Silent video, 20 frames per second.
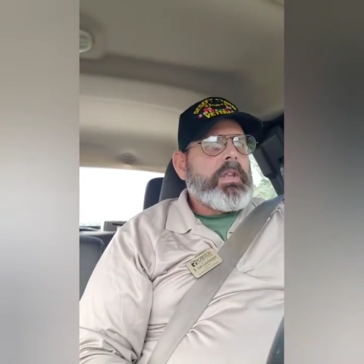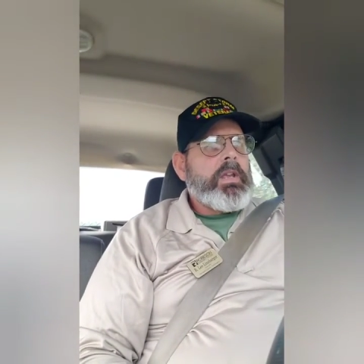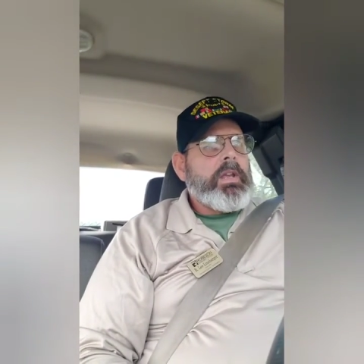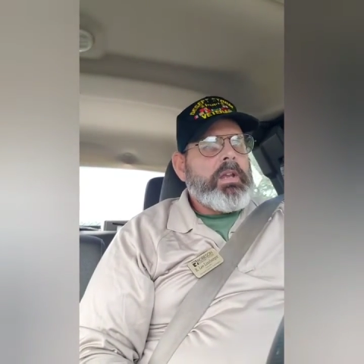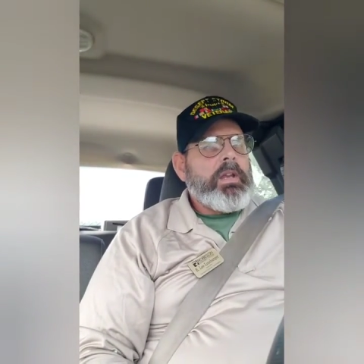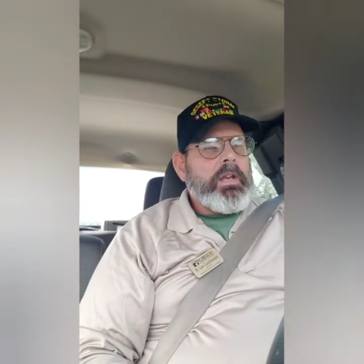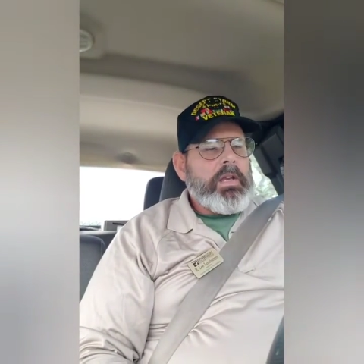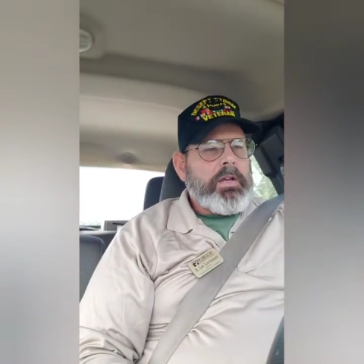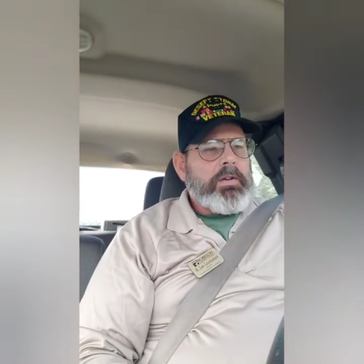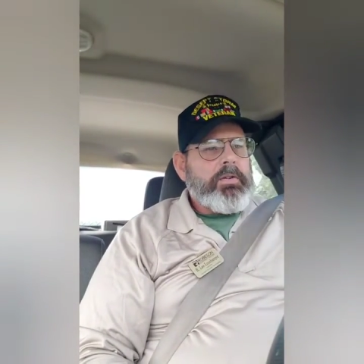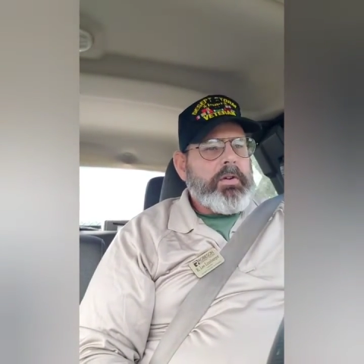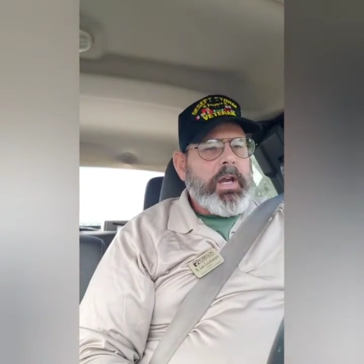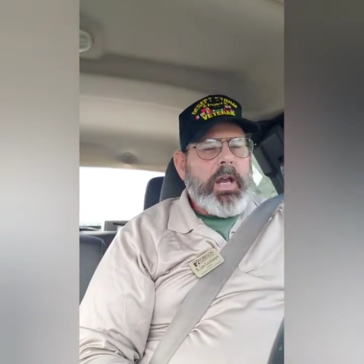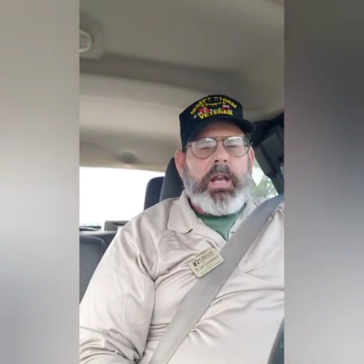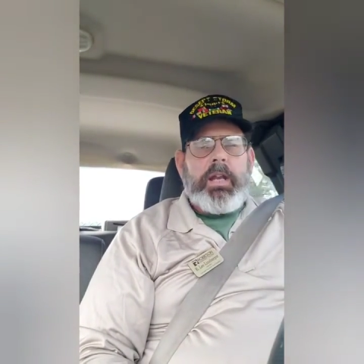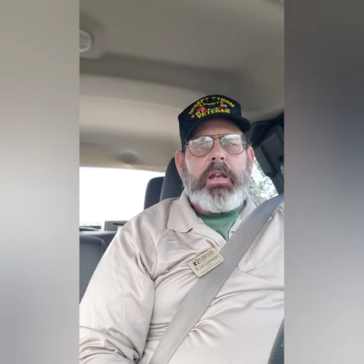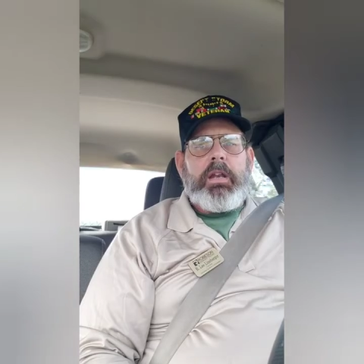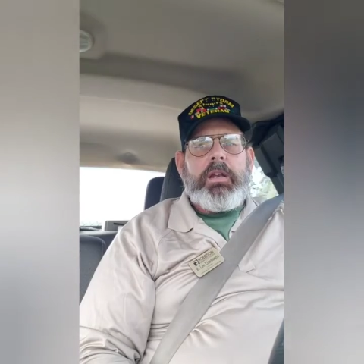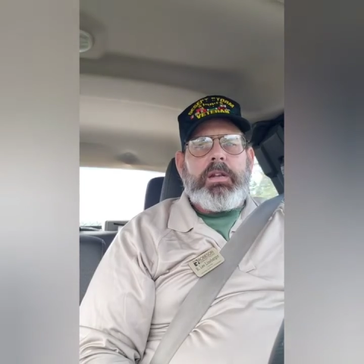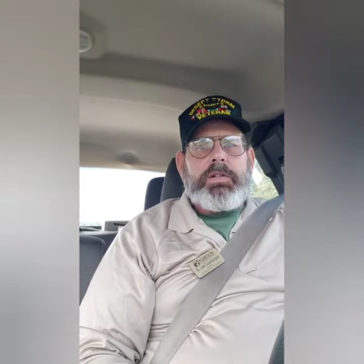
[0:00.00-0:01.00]
and it
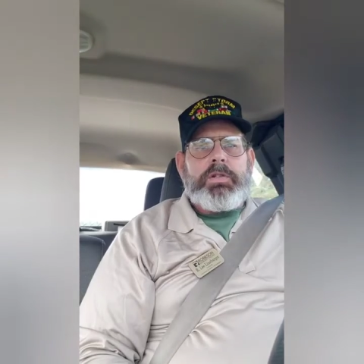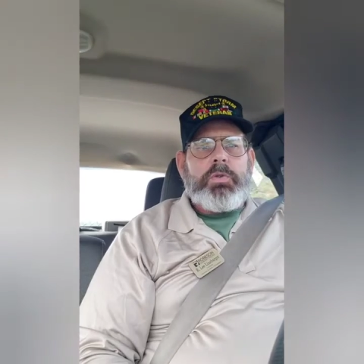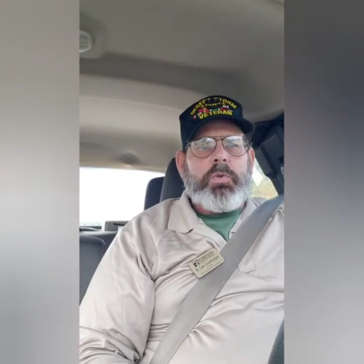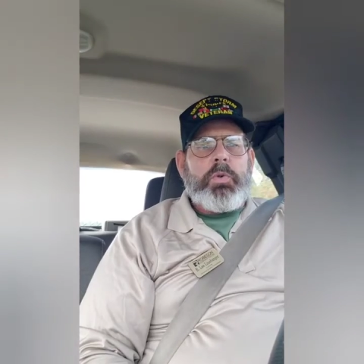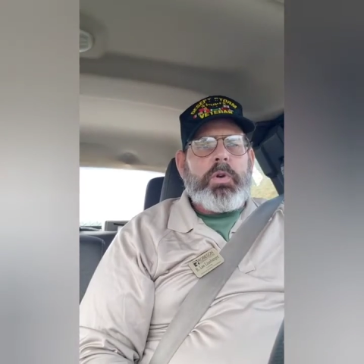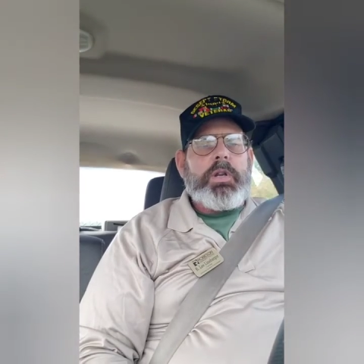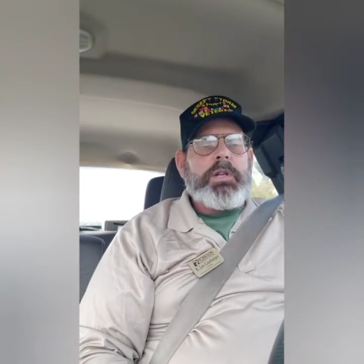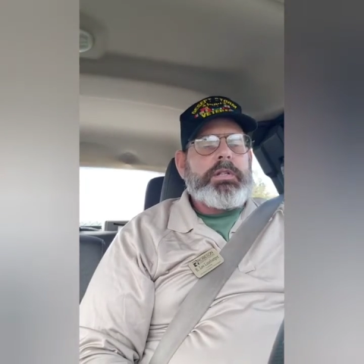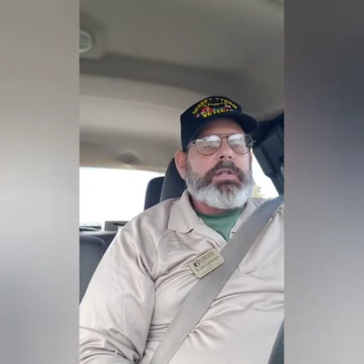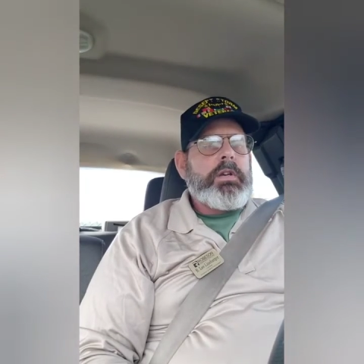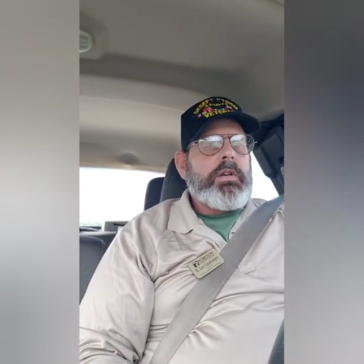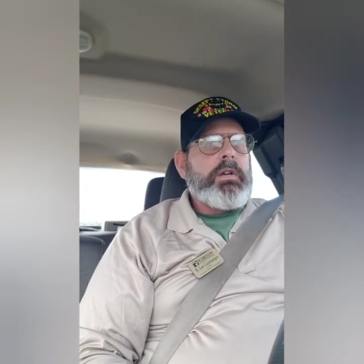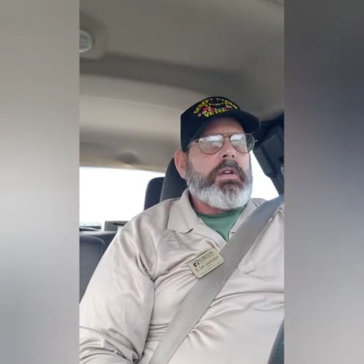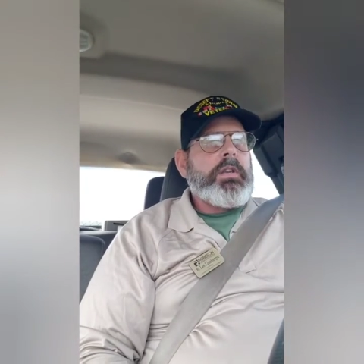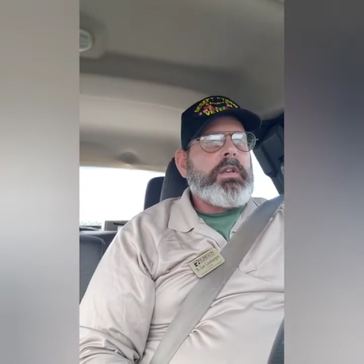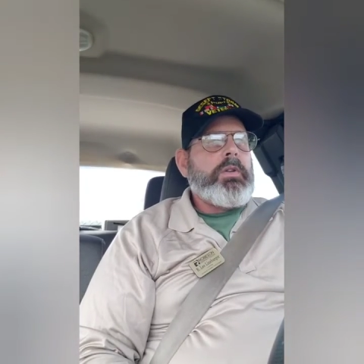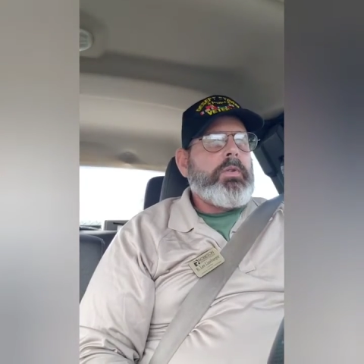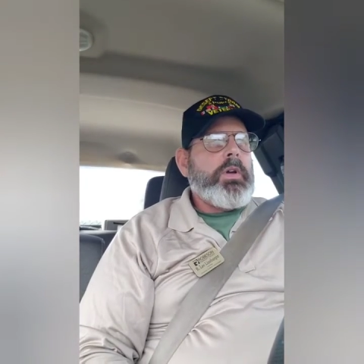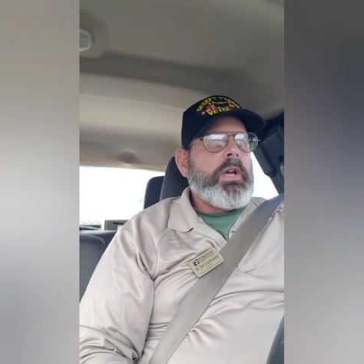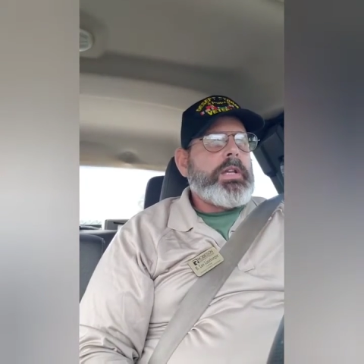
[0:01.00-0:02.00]
created a shortage here in
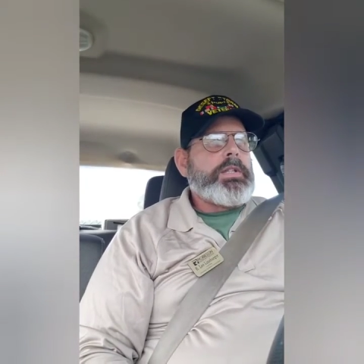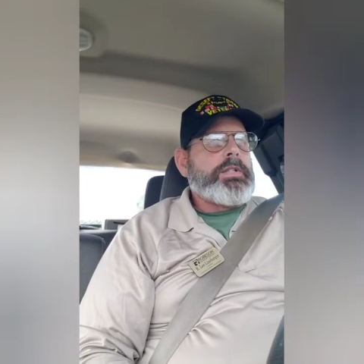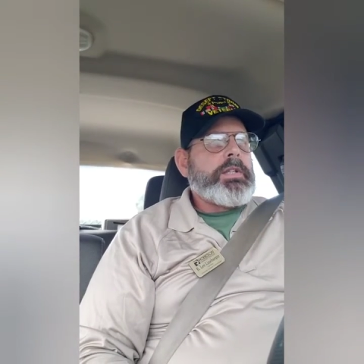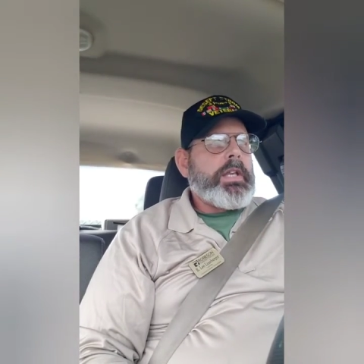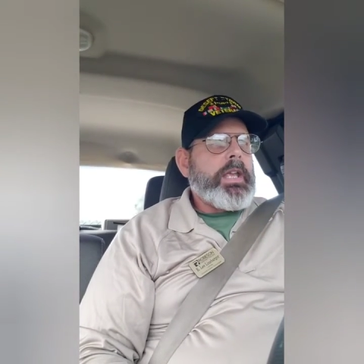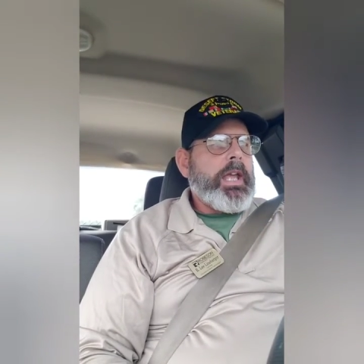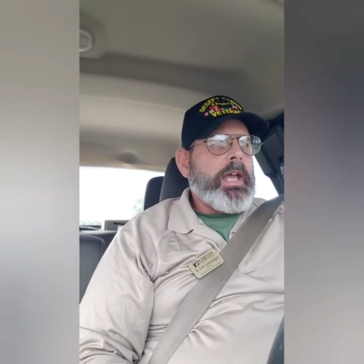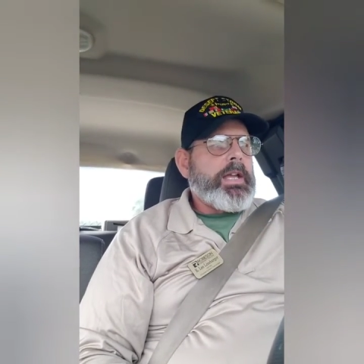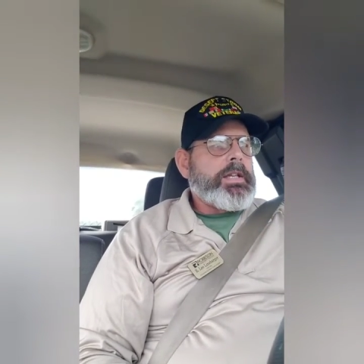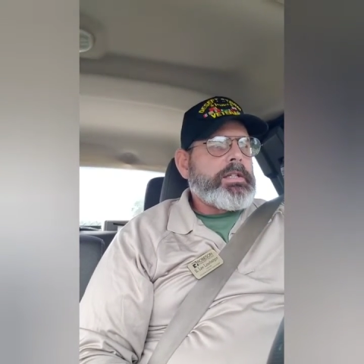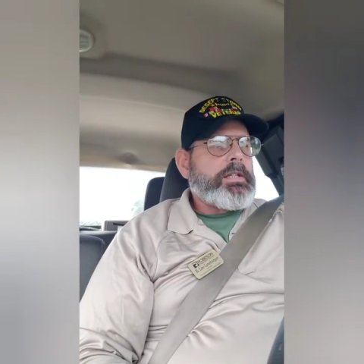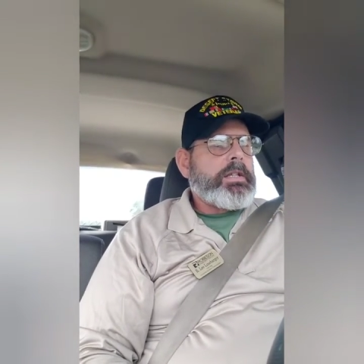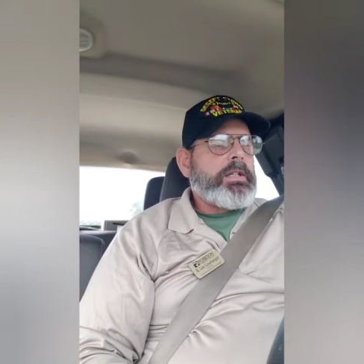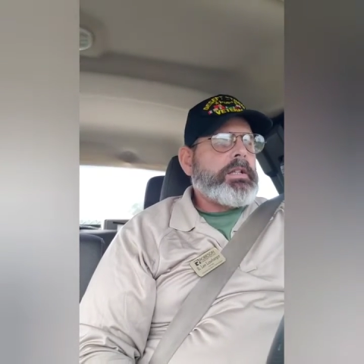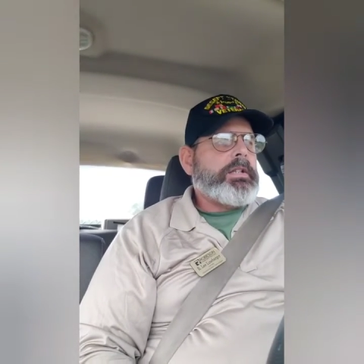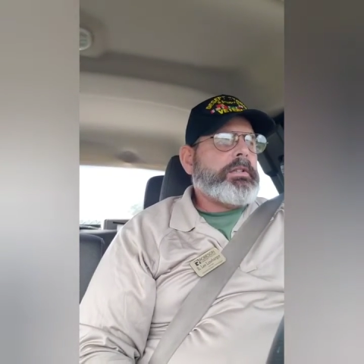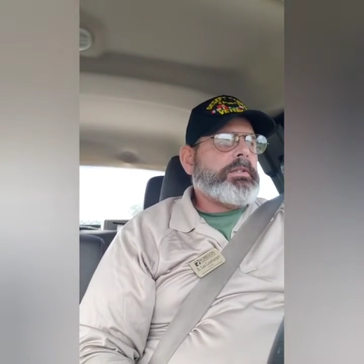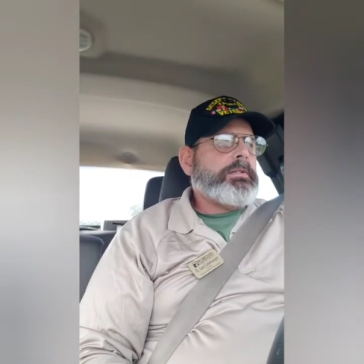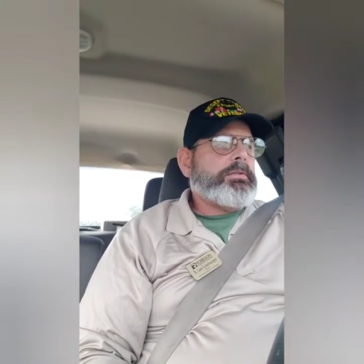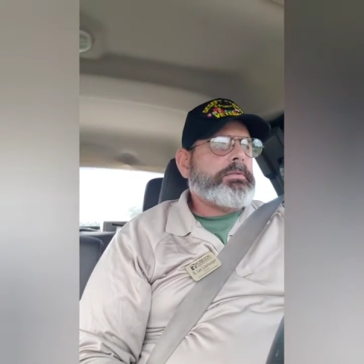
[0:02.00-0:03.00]
the U.S. of gasoline.